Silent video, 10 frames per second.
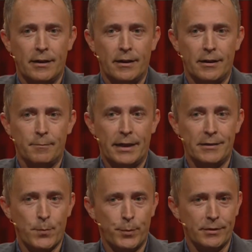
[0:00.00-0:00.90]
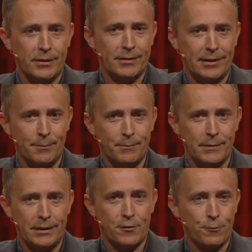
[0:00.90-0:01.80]
At this point in time,
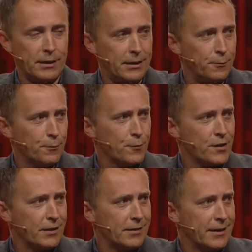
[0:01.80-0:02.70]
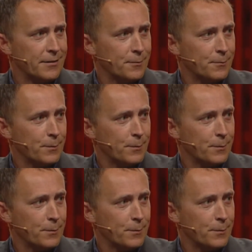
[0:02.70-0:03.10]
it's really good to see that